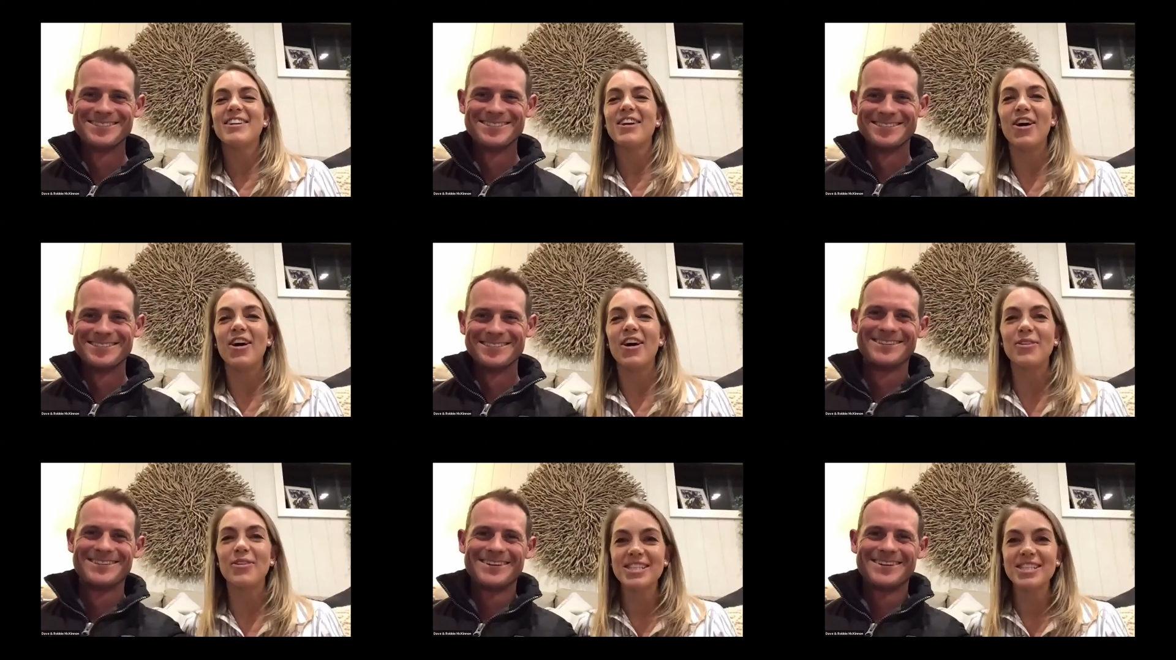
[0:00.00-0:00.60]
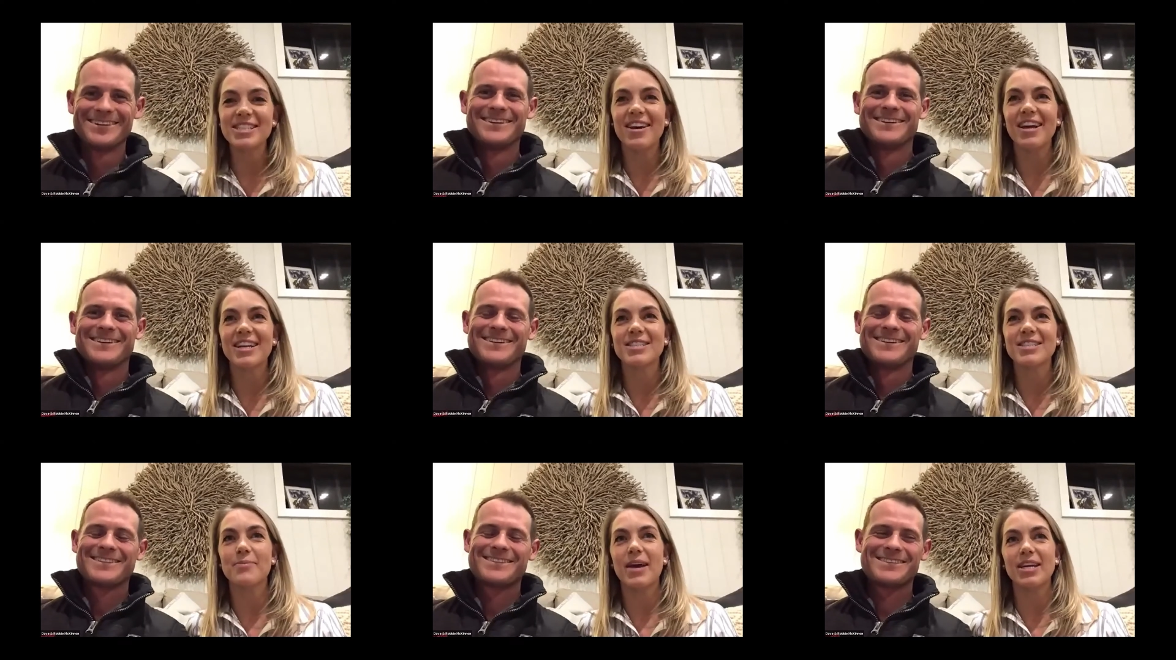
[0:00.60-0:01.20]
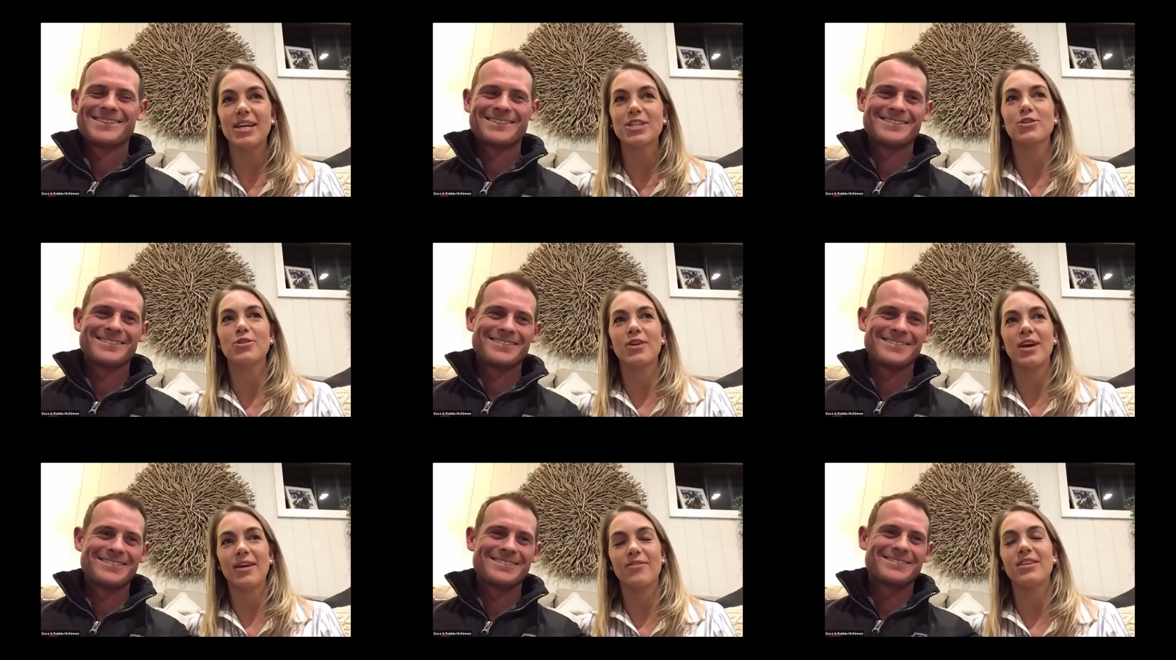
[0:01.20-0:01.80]
Speaker 1: no, we just like to make
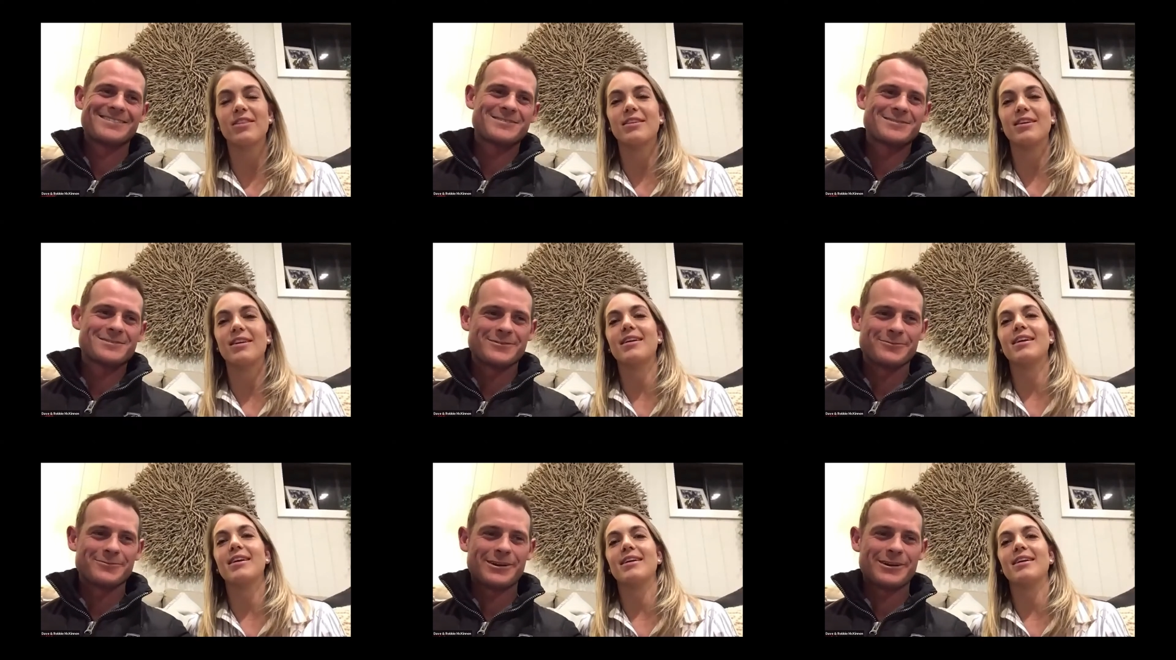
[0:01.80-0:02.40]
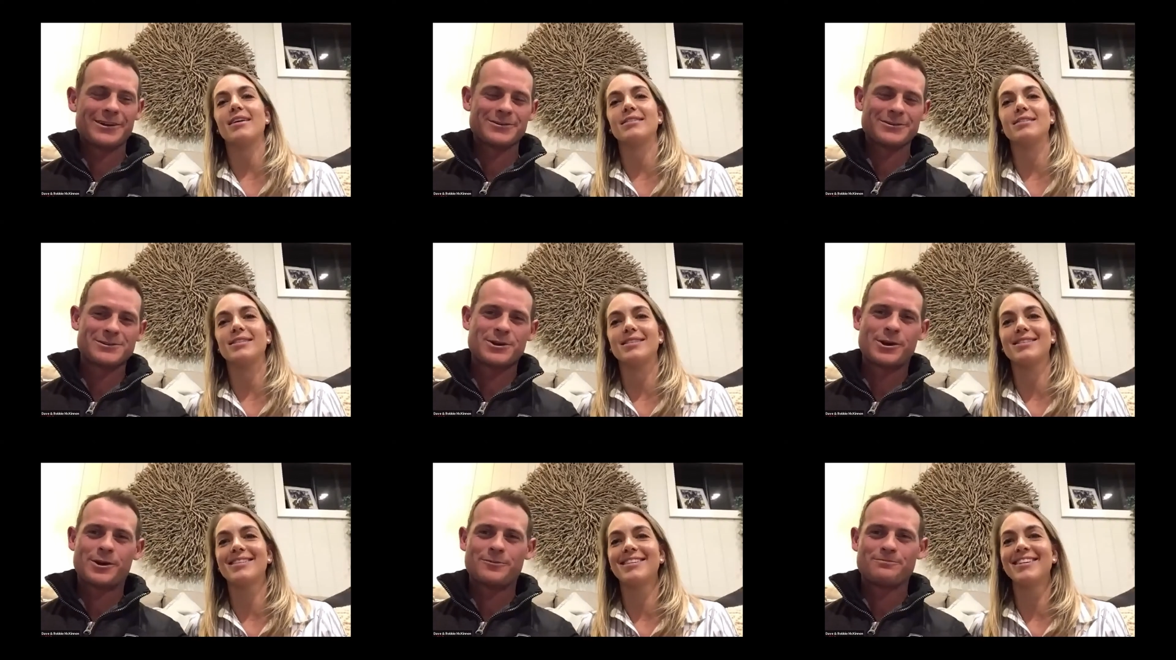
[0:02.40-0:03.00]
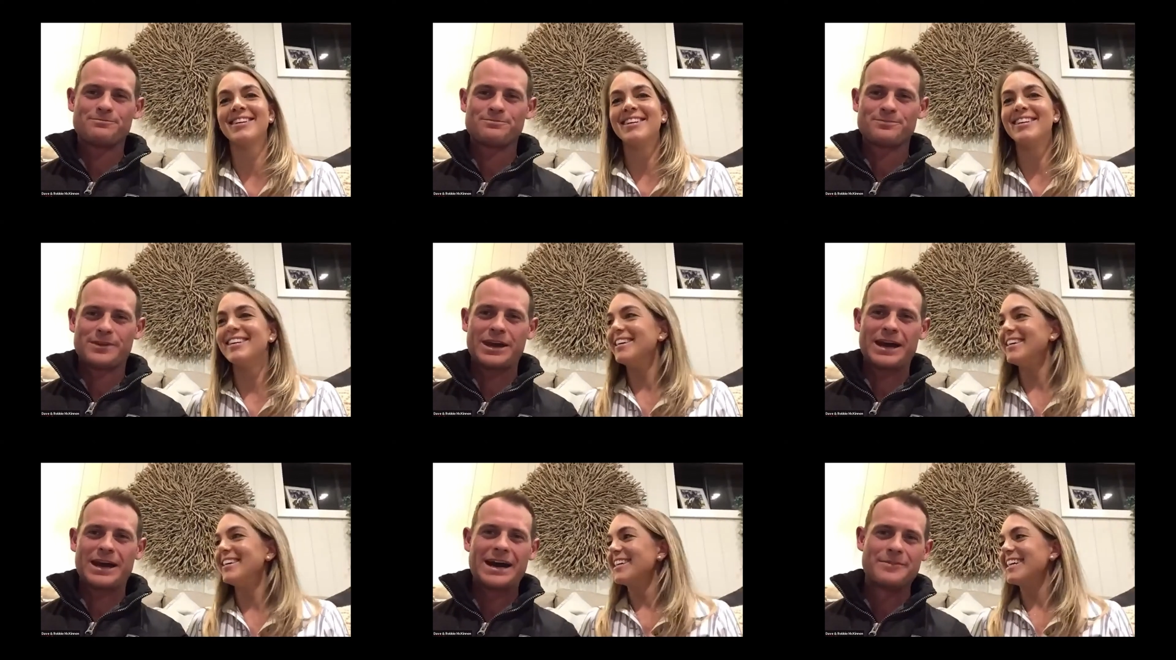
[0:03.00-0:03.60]
sure everything. One is, of those
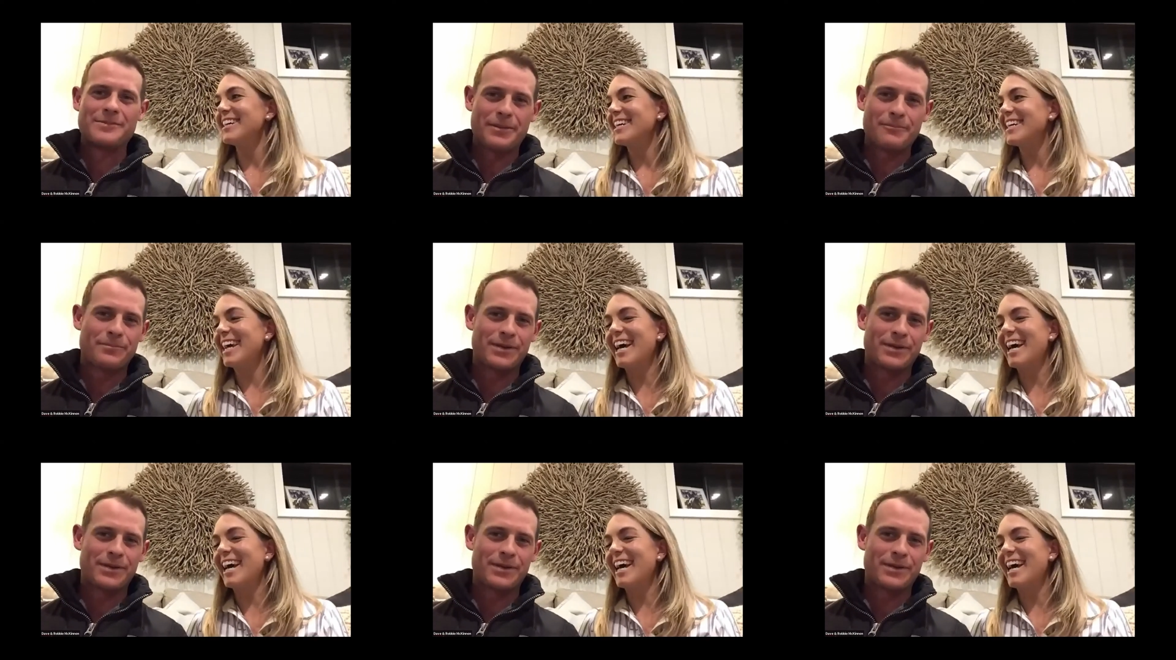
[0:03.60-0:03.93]
calming